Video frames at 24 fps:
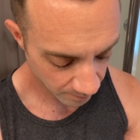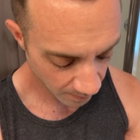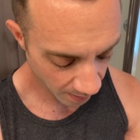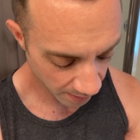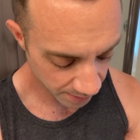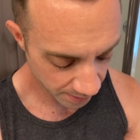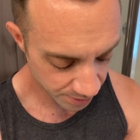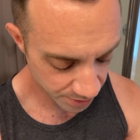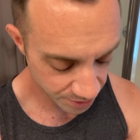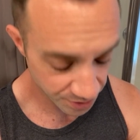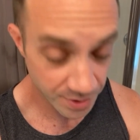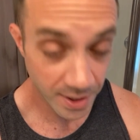
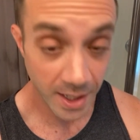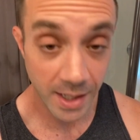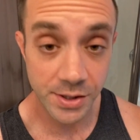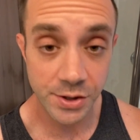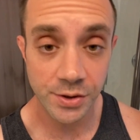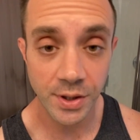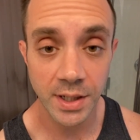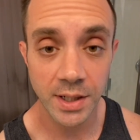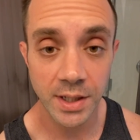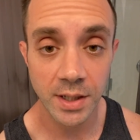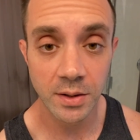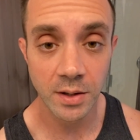I just
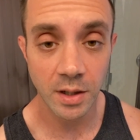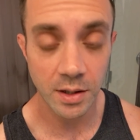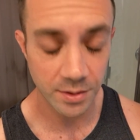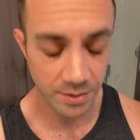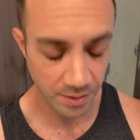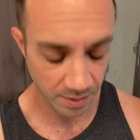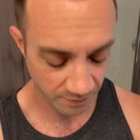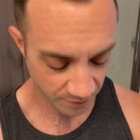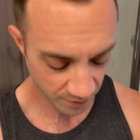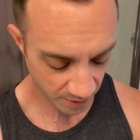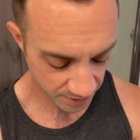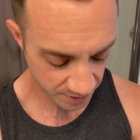saturate it under
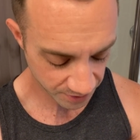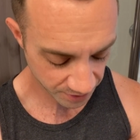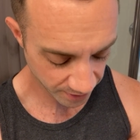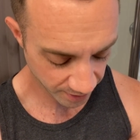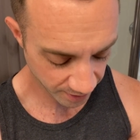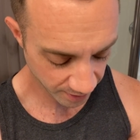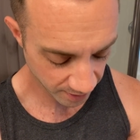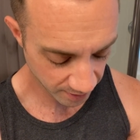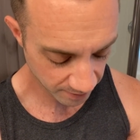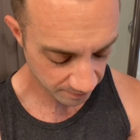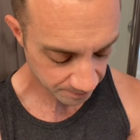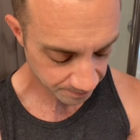the faucet
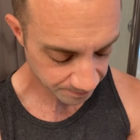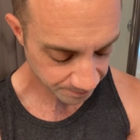here.